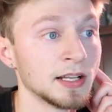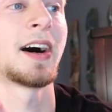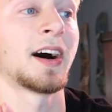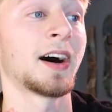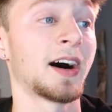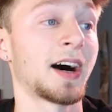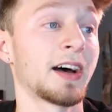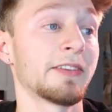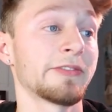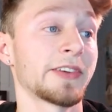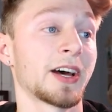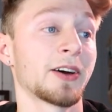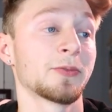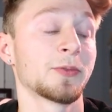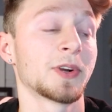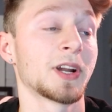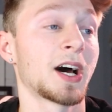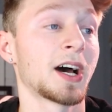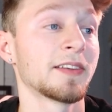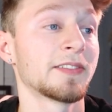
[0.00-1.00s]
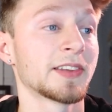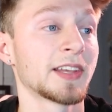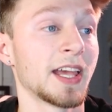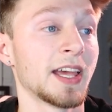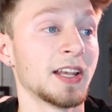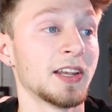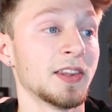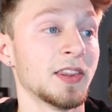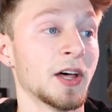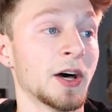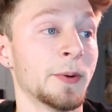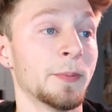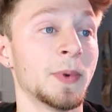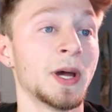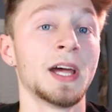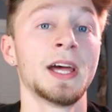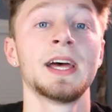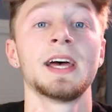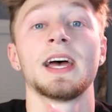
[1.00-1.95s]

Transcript: I found when I skated them,